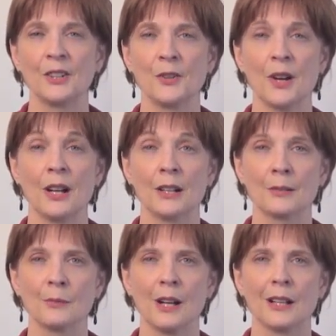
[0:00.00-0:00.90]
you
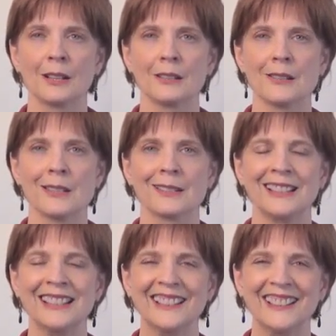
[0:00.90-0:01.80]
hard rockers,
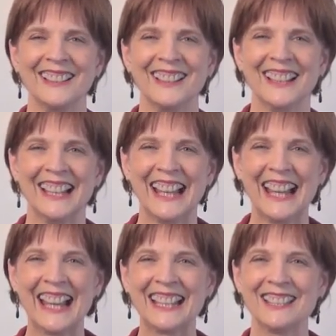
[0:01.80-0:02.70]

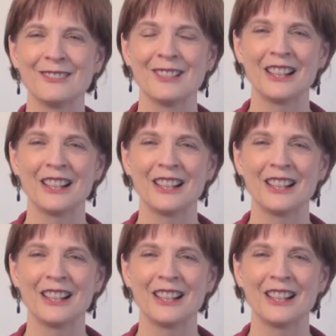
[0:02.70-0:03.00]
and you